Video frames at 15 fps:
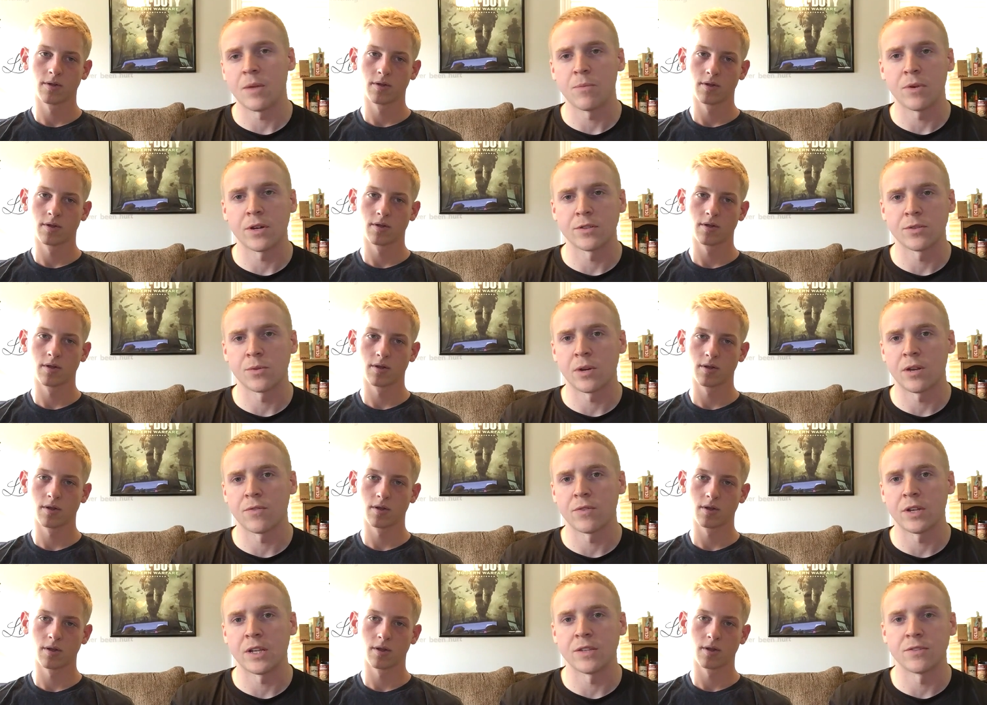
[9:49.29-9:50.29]
Speaker 1: eight bucks or
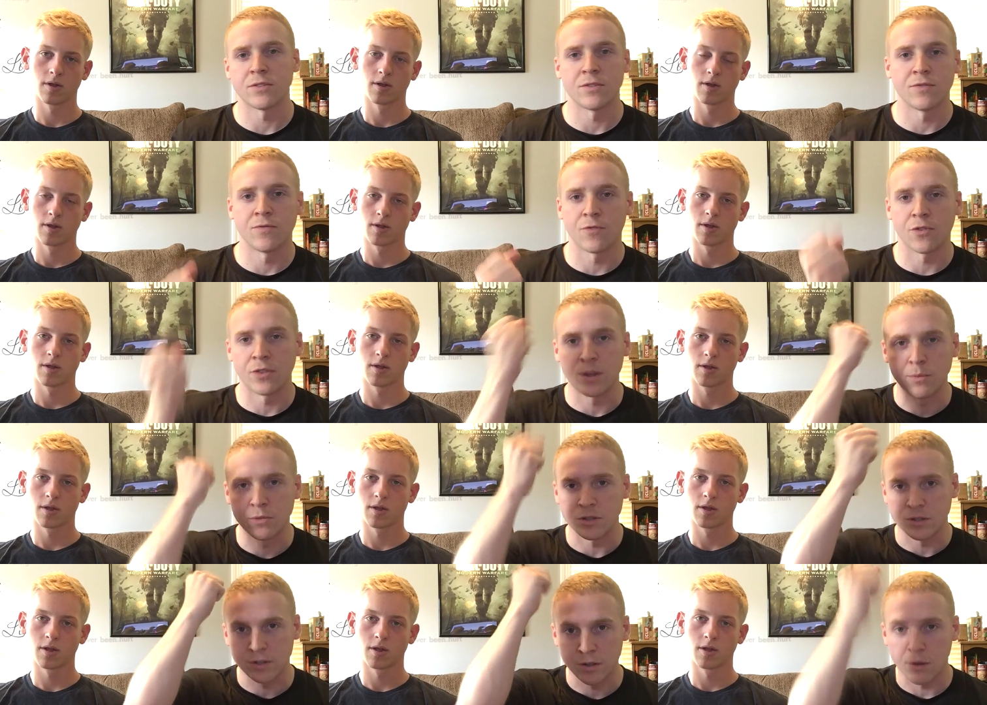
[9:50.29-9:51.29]
whatever it is for them
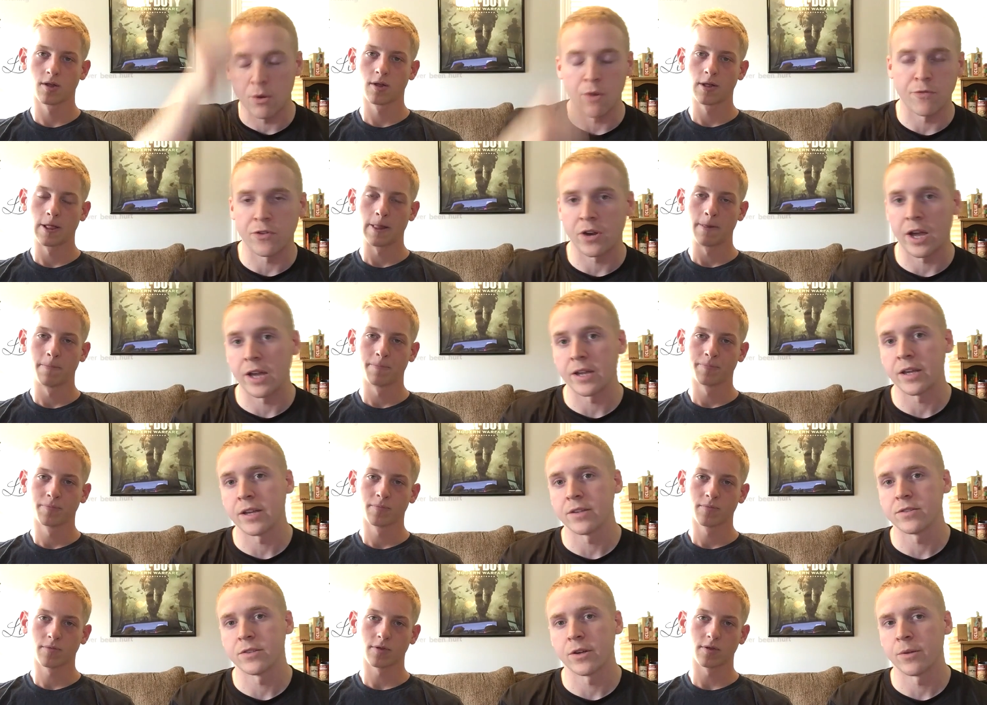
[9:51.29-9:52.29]
just to go over your head
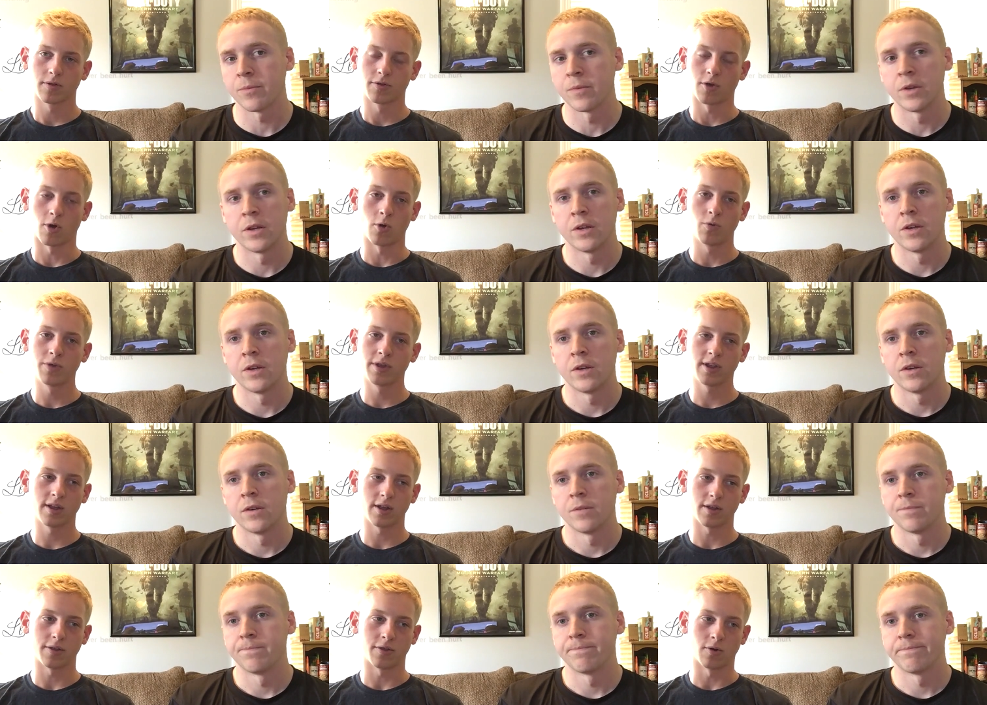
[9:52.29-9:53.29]
again. So the
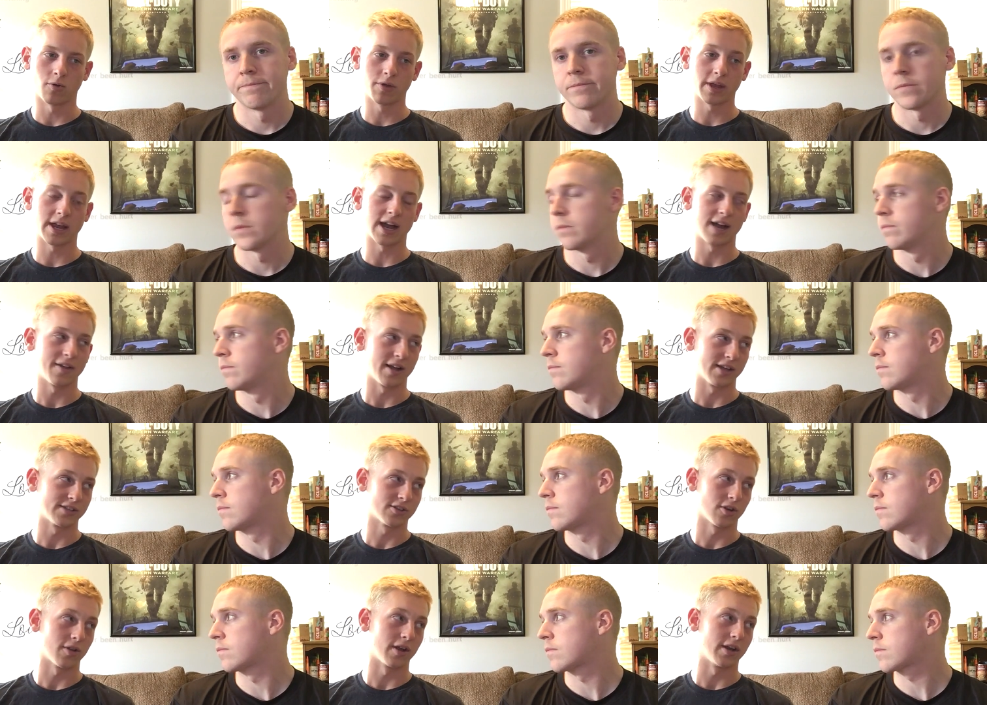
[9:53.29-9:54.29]
only the only guy that I
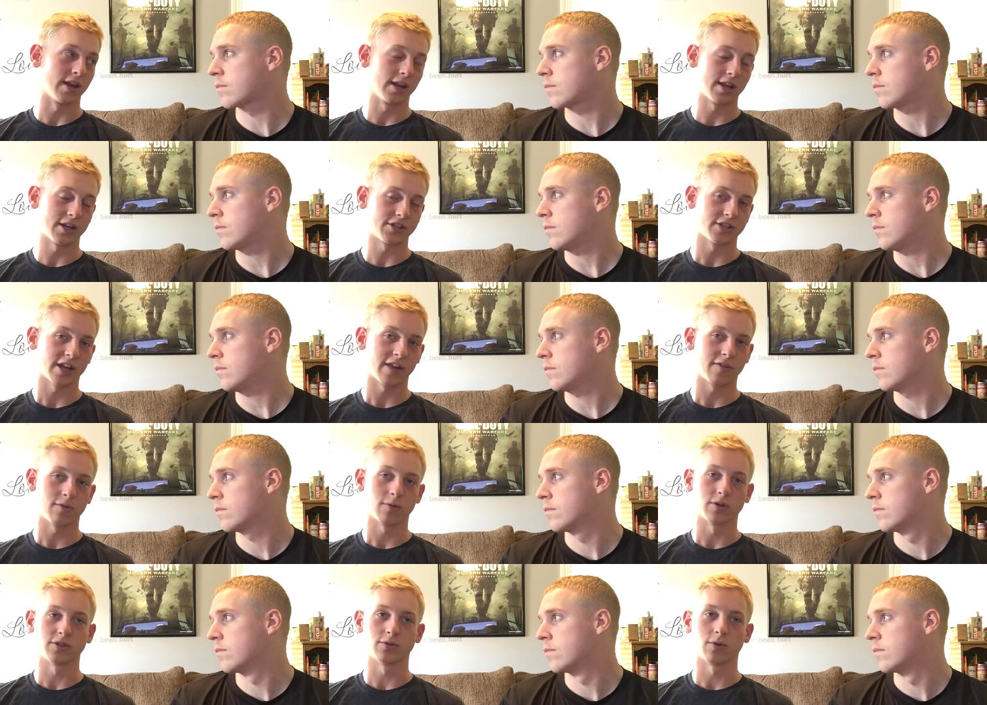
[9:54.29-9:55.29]
saw that didn't get shaved
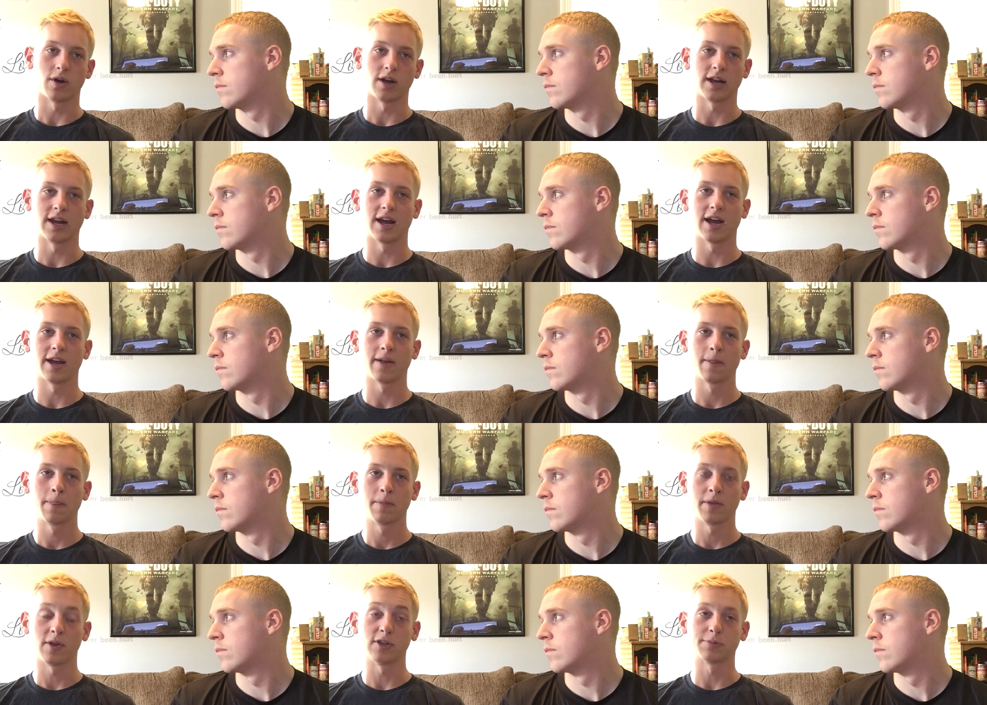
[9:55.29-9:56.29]
Speaker 2: was a guy,
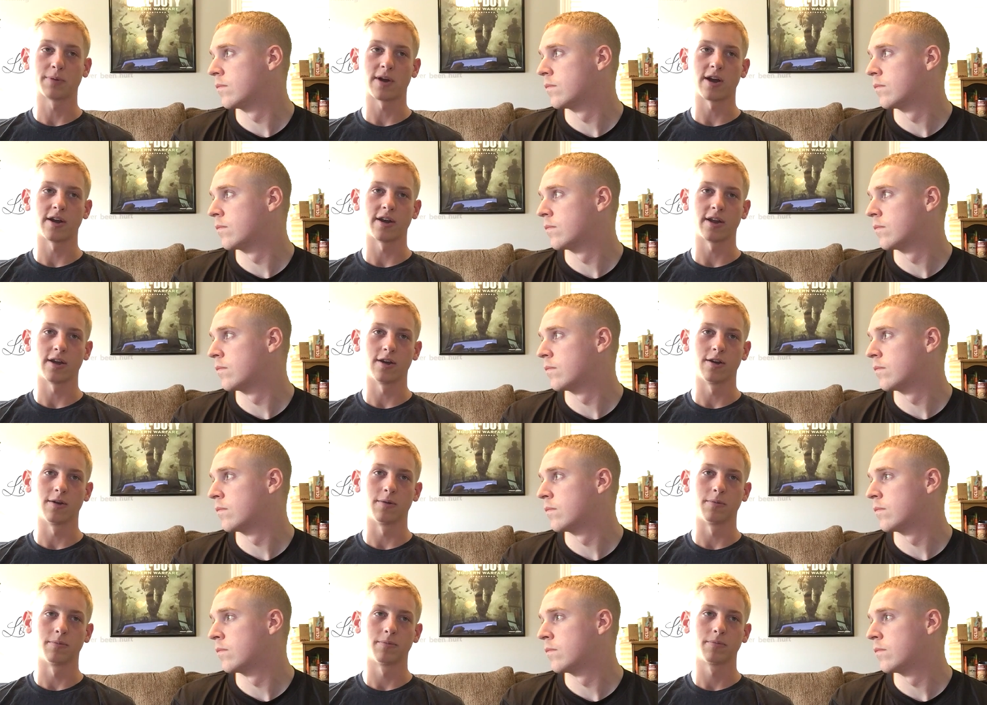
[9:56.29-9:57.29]
he was probably,
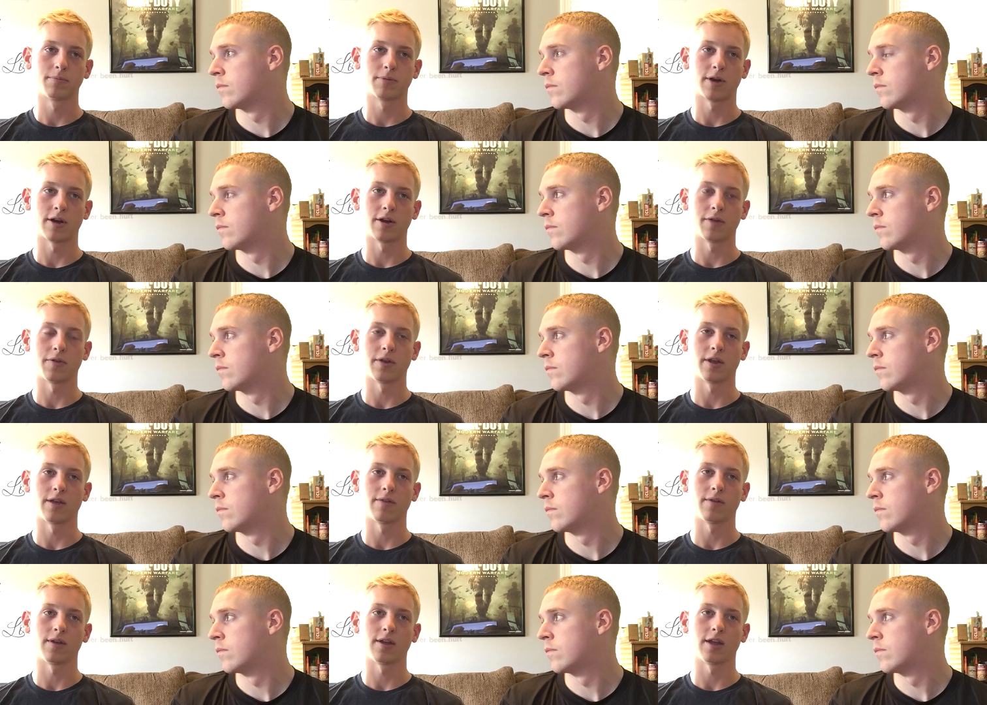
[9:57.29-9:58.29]
um, prior to the
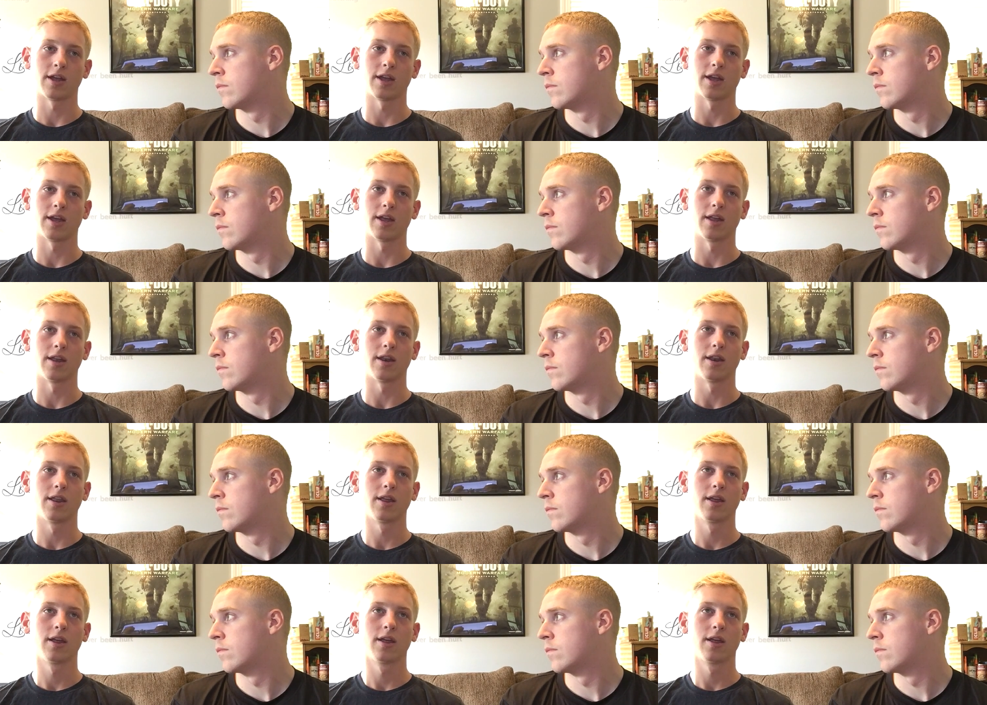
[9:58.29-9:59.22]
Navy, and